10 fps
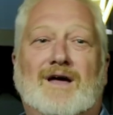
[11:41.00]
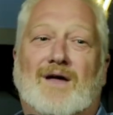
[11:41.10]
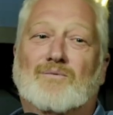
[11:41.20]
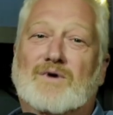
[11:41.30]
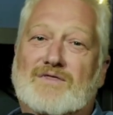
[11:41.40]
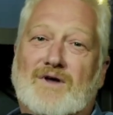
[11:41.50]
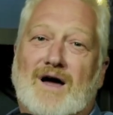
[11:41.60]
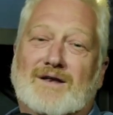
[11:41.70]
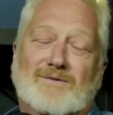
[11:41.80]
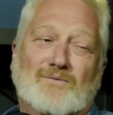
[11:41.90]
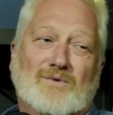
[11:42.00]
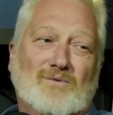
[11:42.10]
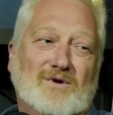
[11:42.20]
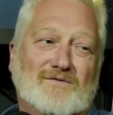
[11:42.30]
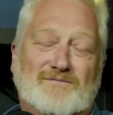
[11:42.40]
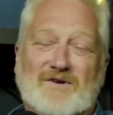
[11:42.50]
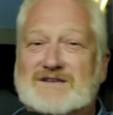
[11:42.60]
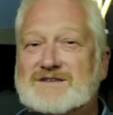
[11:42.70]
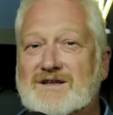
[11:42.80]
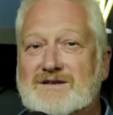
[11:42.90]
And we thought we would
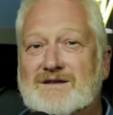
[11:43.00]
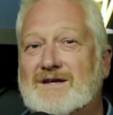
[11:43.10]
fix it